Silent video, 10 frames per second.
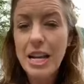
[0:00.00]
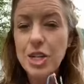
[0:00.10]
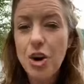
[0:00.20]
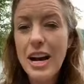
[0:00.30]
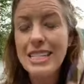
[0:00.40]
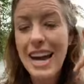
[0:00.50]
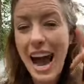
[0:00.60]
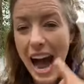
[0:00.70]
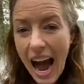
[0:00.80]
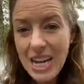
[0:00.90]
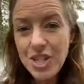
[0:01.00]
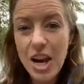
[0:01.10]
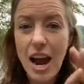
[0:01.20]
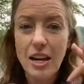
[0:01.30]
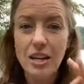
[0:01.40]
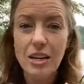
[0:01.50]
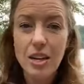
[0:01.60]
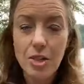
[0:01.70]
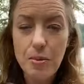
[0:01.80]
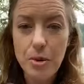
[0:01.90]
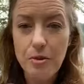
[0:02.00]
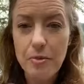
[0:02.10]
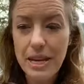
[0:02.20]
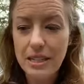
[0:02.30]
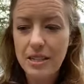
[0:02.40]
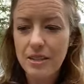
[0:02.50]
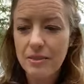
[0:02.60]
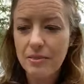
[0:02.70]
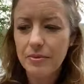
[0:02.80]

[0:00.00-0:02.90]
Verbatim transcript: and trying to hijack the movement.